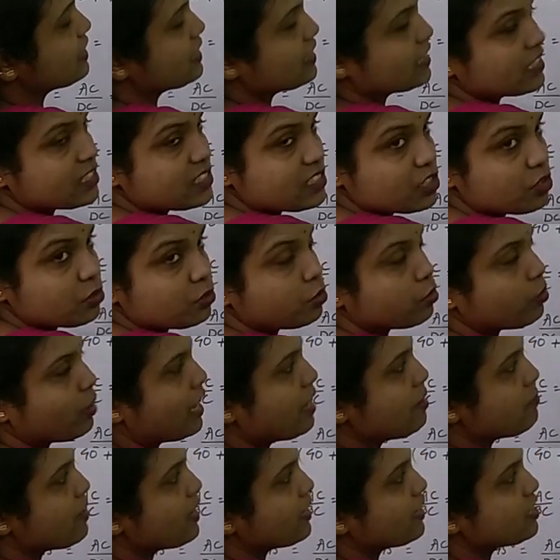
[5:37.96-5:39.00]
this, you know,
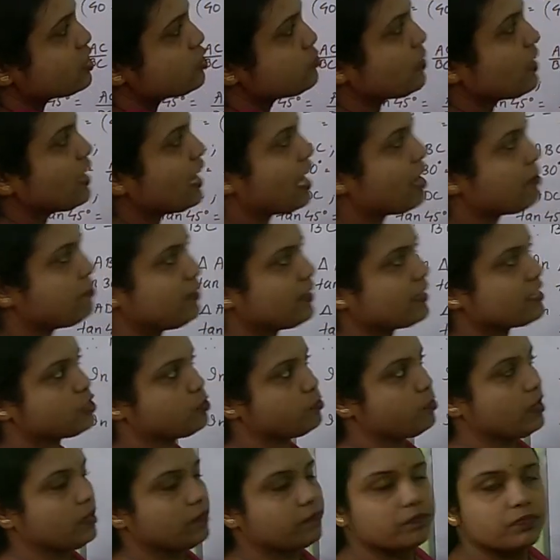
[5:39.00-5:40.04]
a minus b, a plus
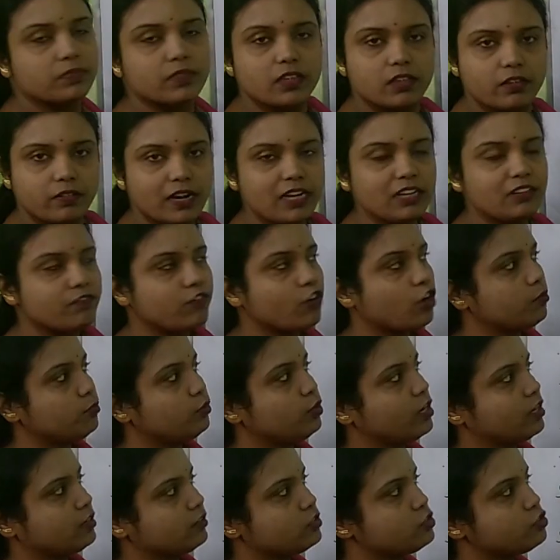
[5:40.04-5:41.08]
b, right,
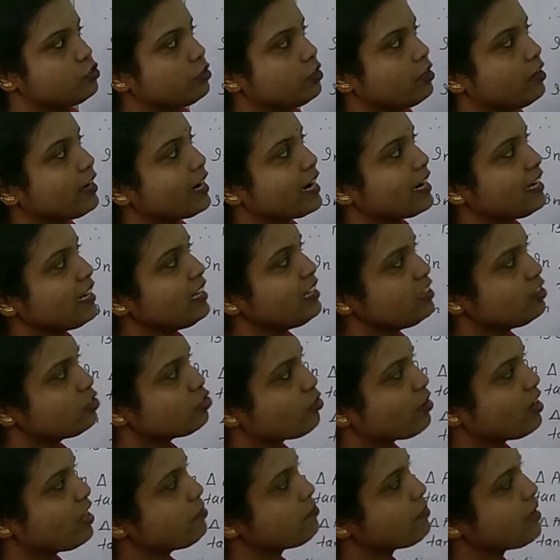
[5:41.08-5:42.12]
formula. So you are getting
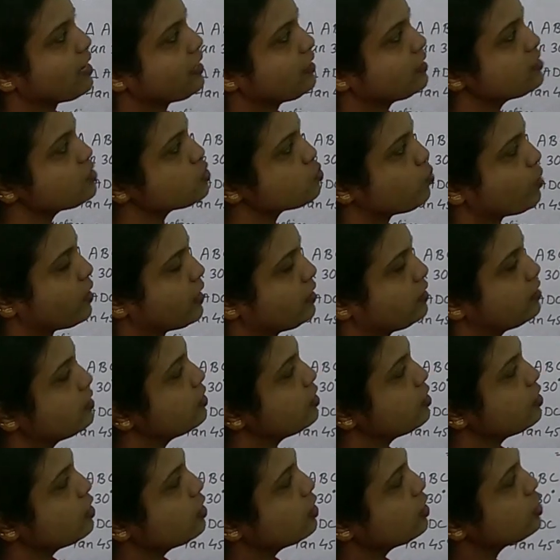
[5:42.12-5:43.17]
3 minus 1.
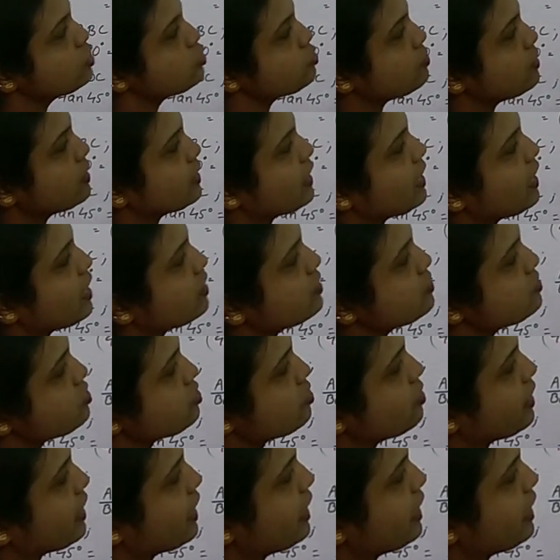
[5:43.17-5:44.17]
So at last you are